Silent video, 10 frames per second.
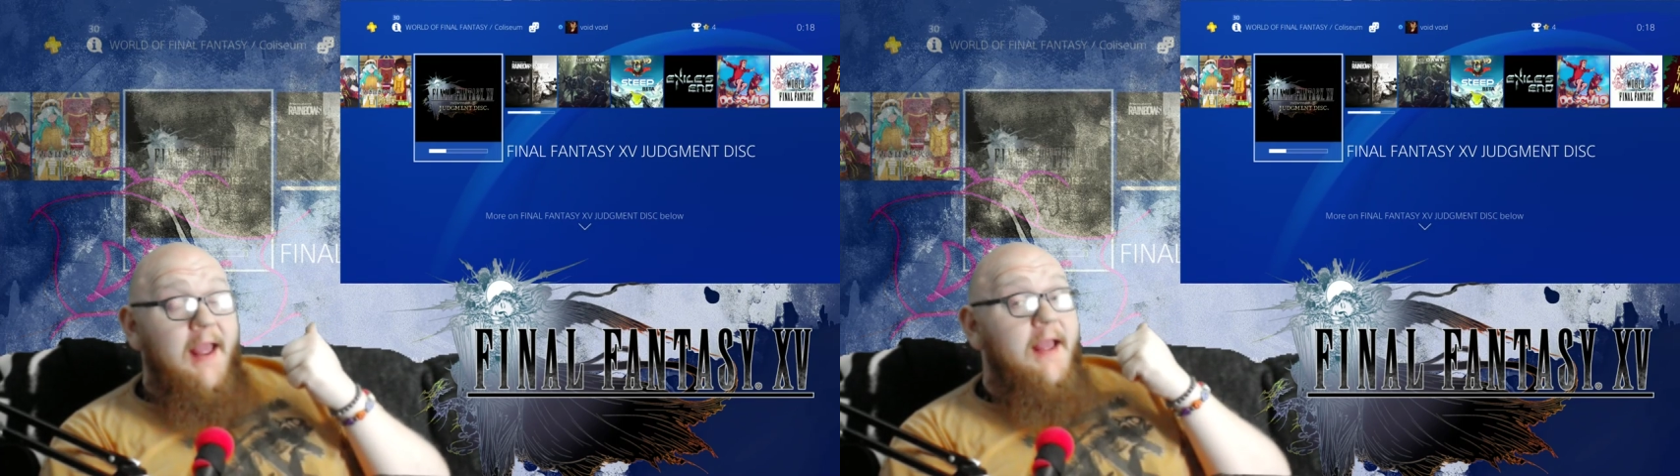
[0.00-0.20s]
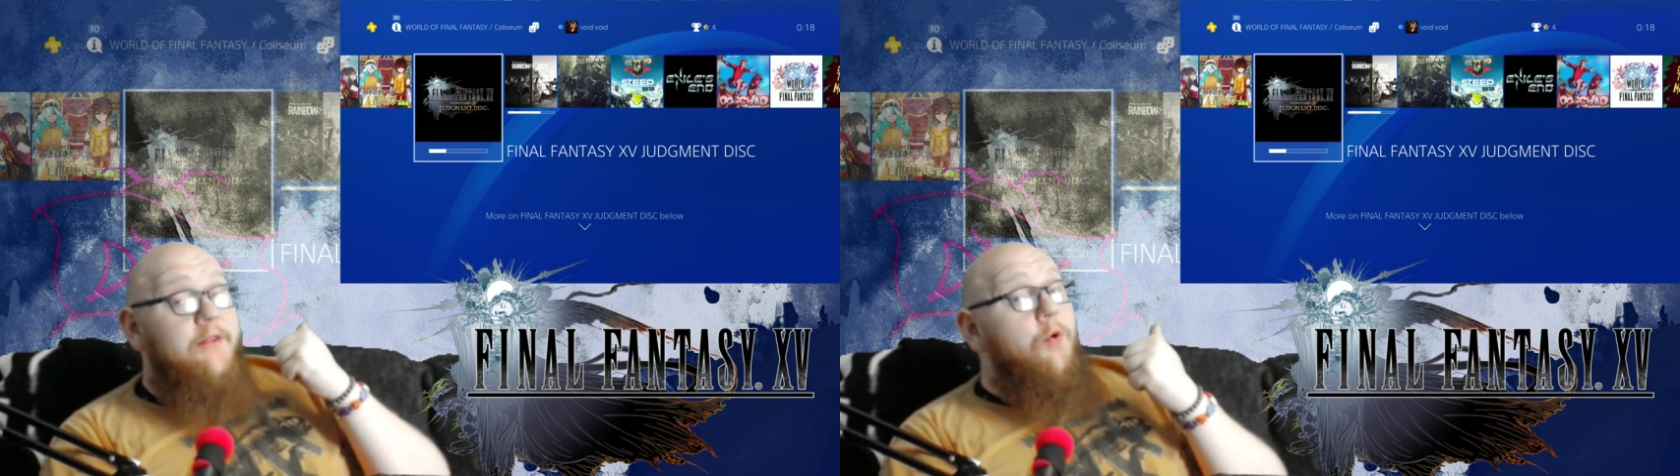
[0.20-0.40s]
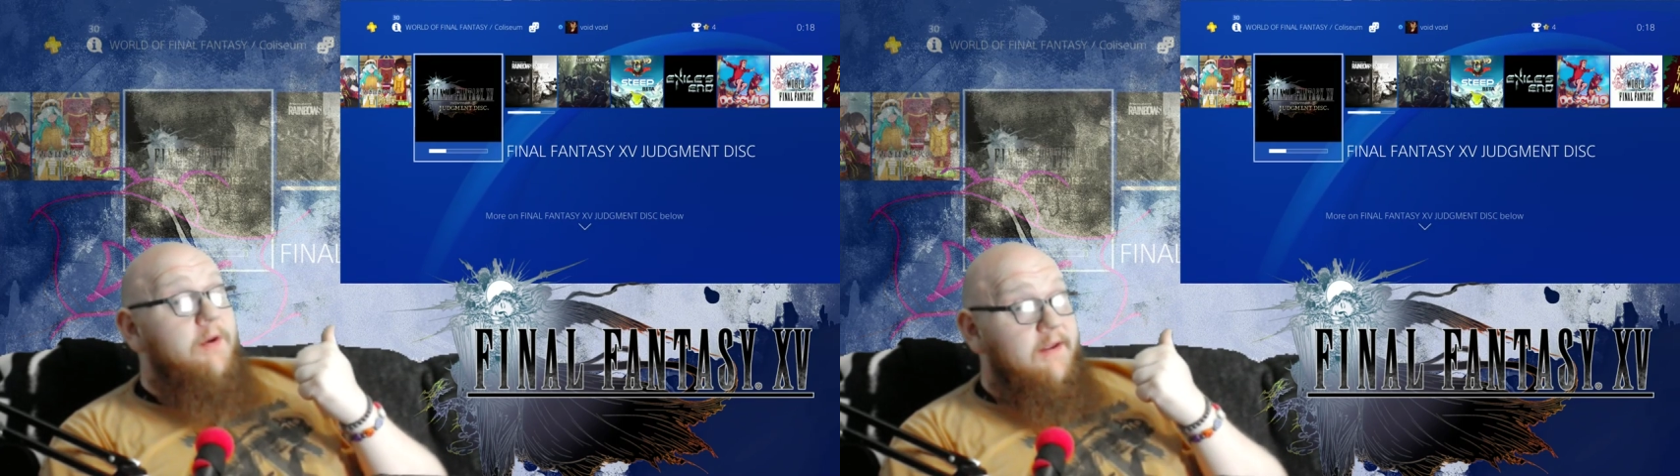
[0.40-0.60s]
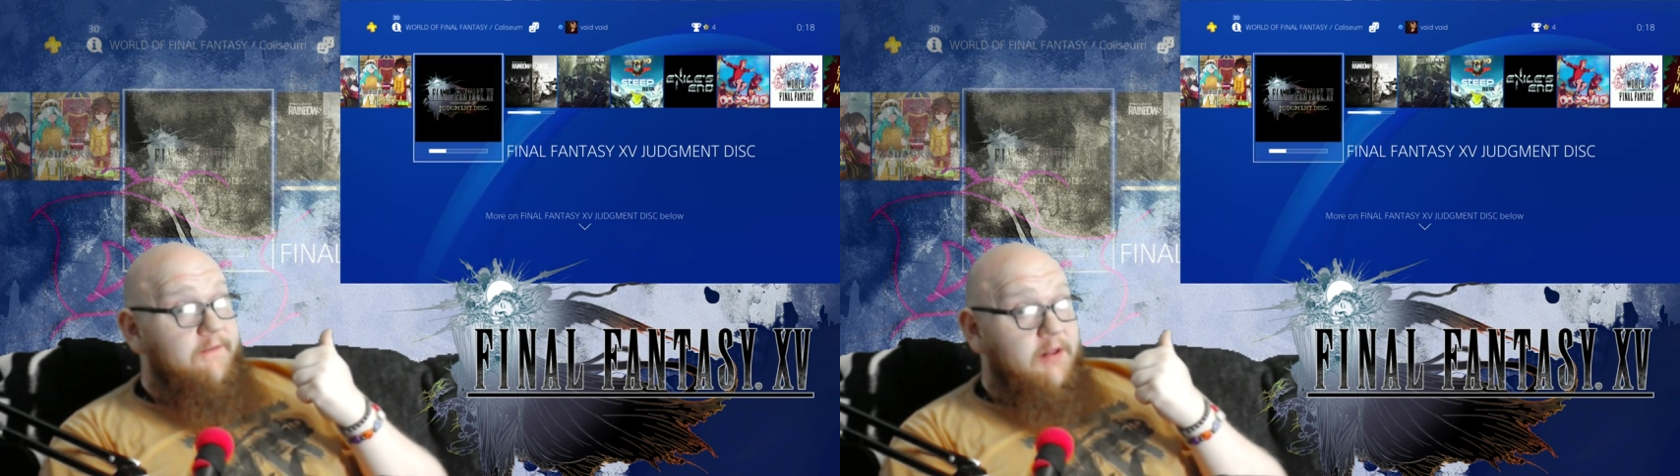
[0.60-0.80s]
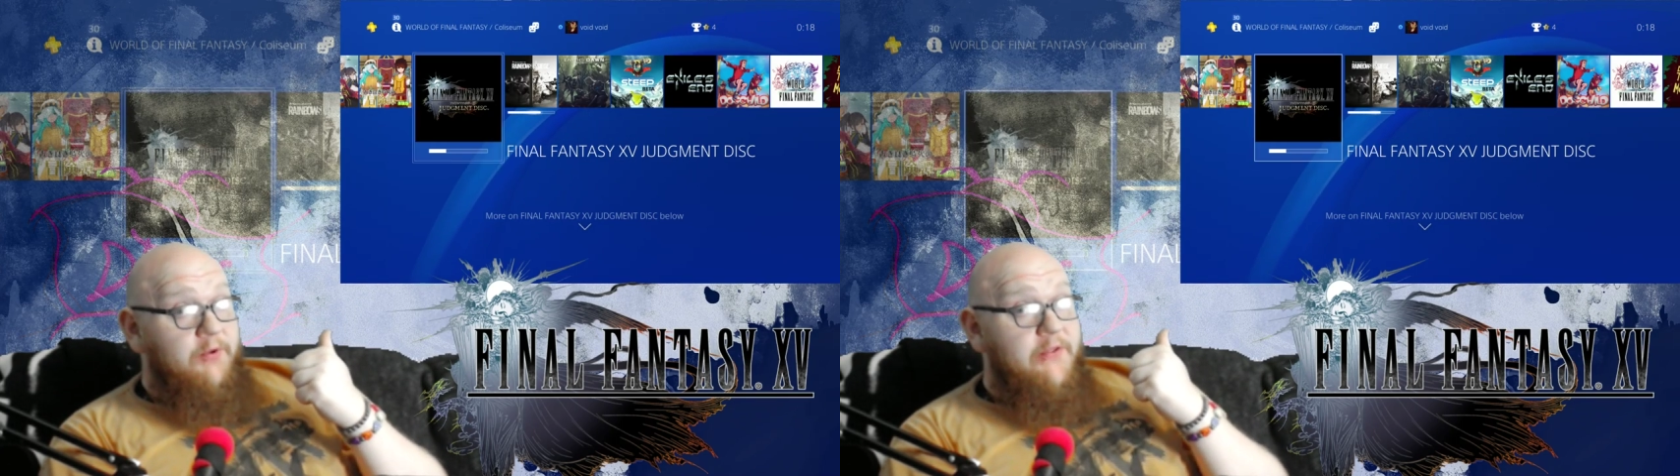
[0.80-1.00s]
It's only
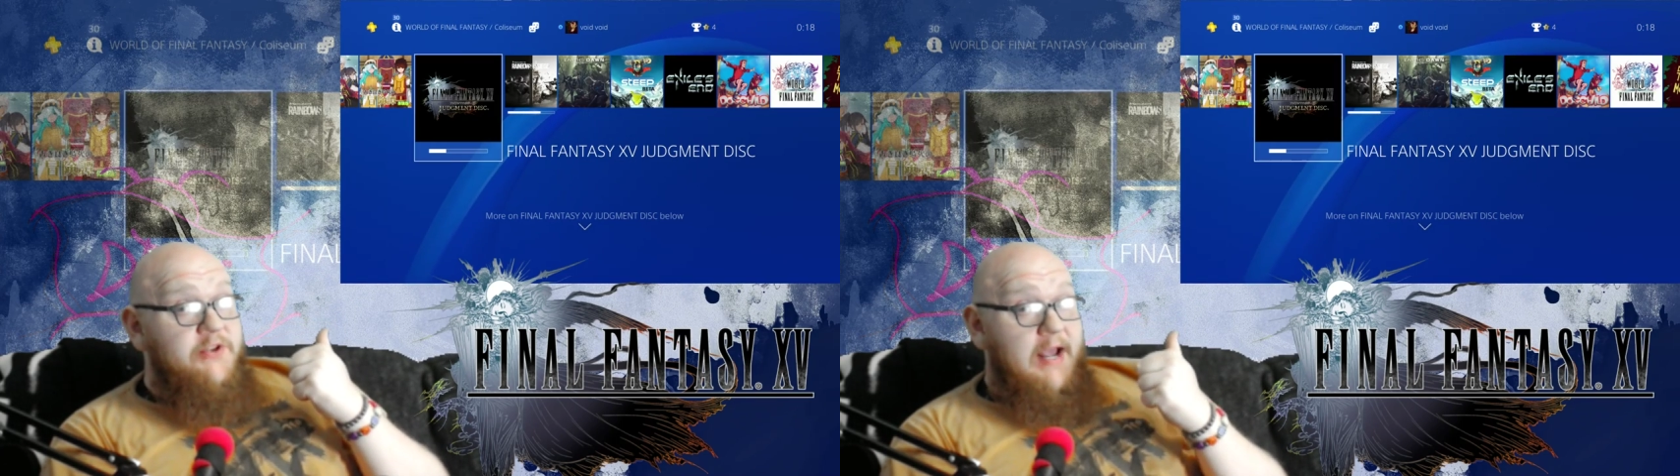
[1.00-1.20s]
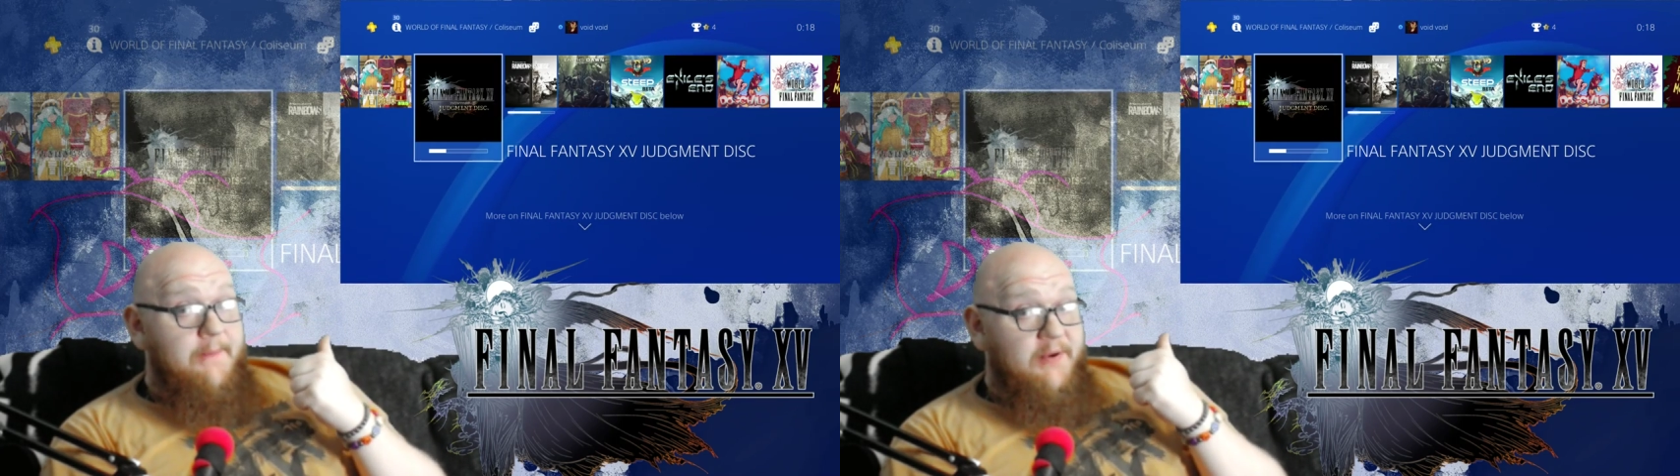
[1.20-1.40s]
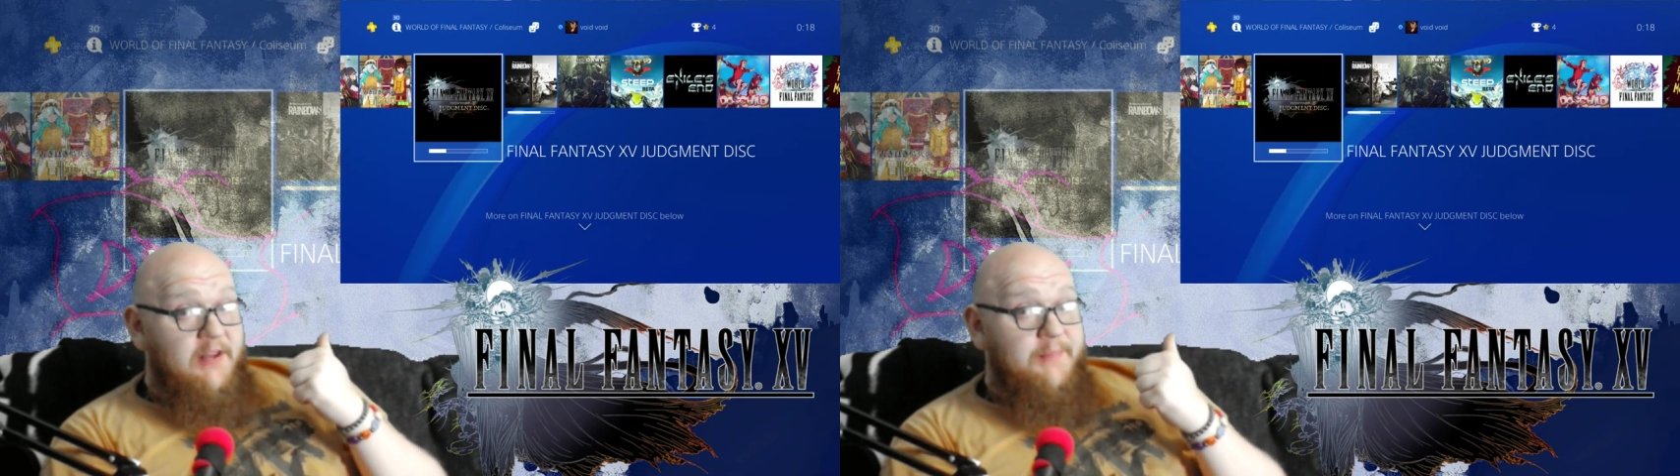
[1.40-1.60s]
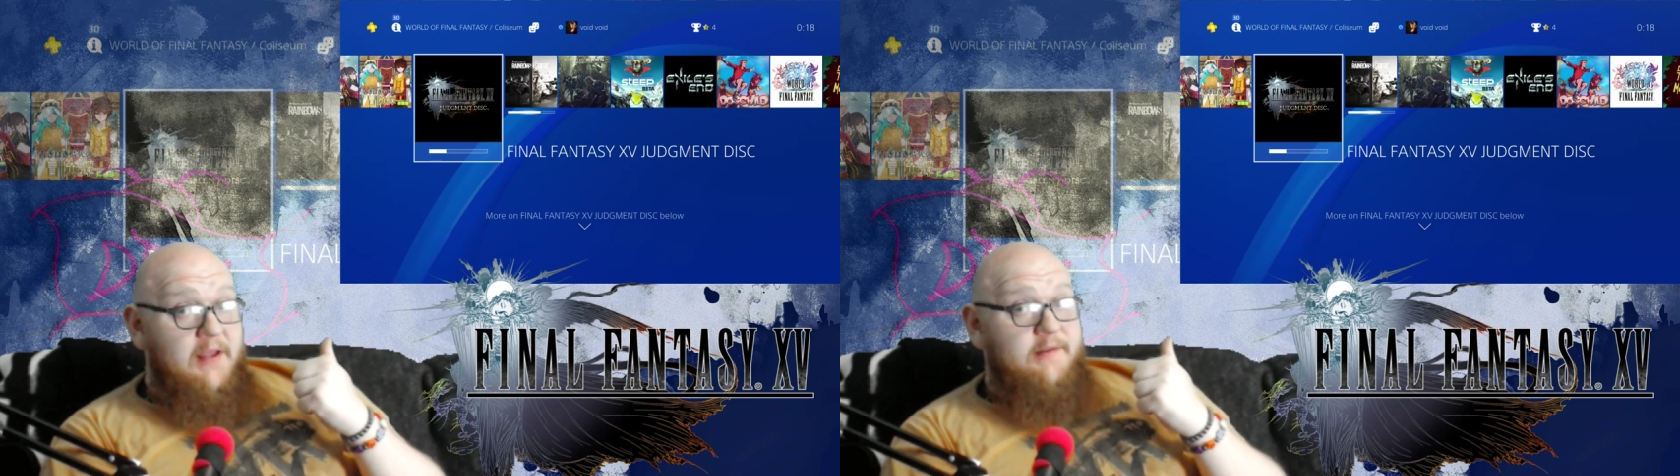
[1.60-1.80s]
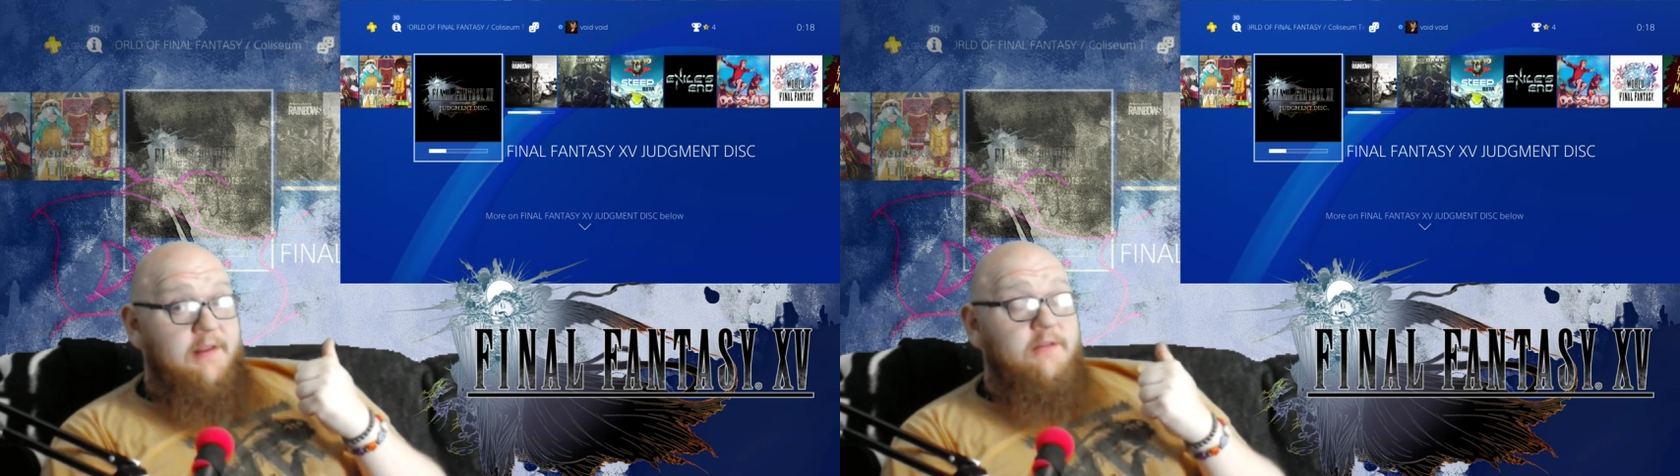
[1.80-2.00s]
available in the Japanese
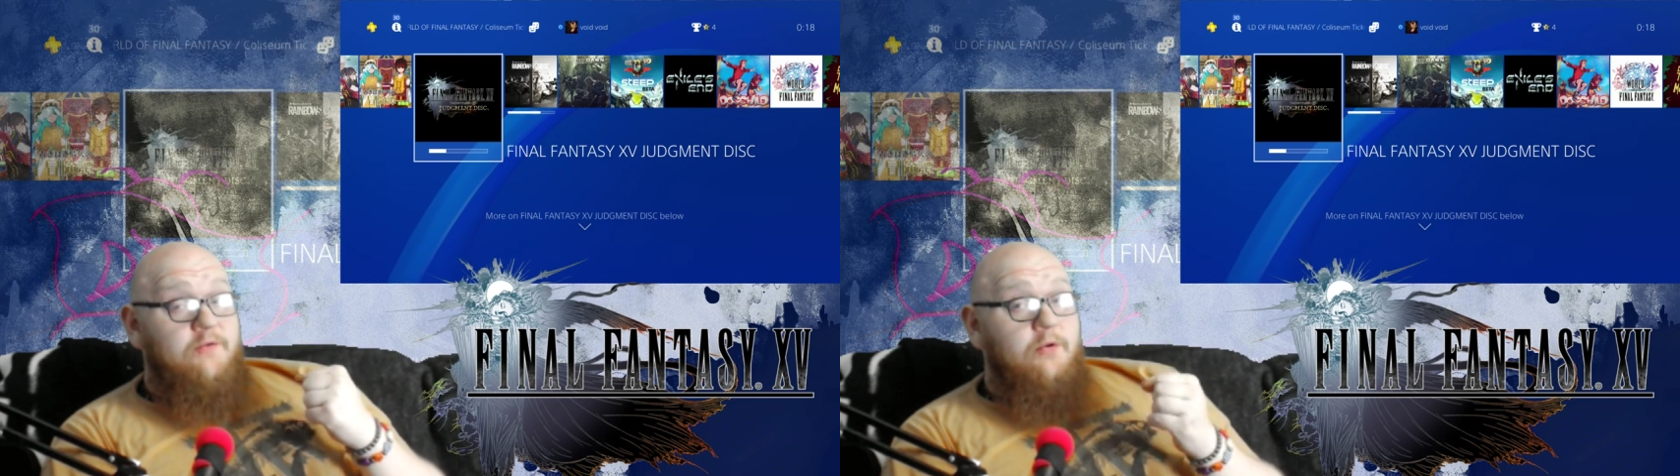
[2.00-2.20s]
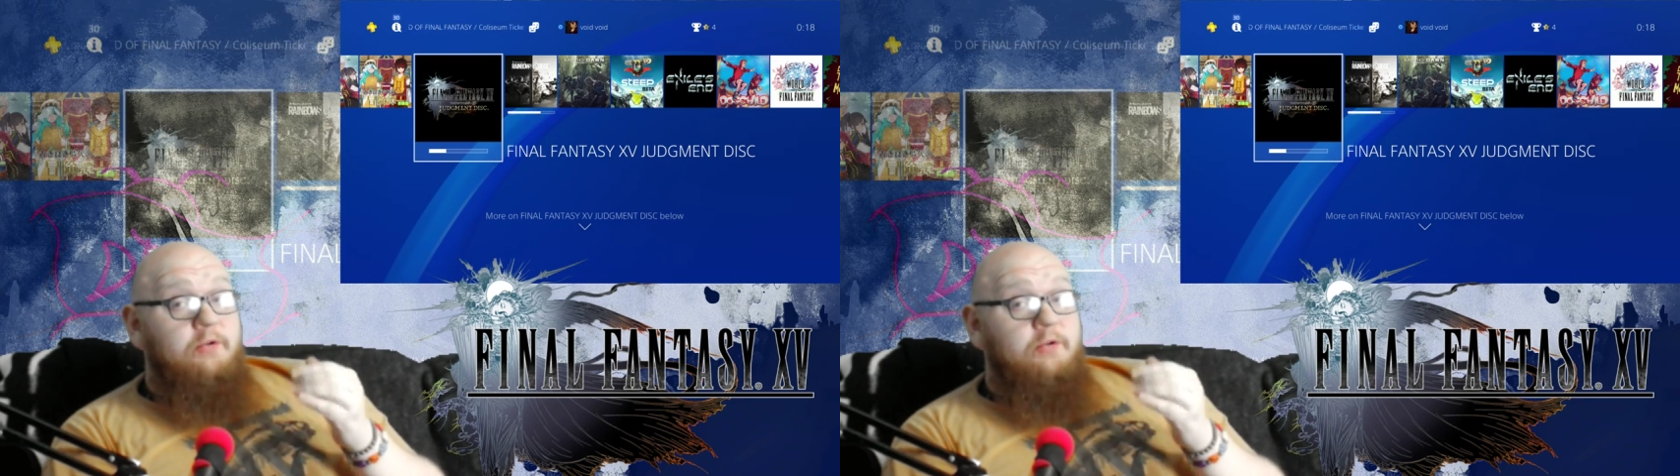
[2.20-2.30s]
PSN store,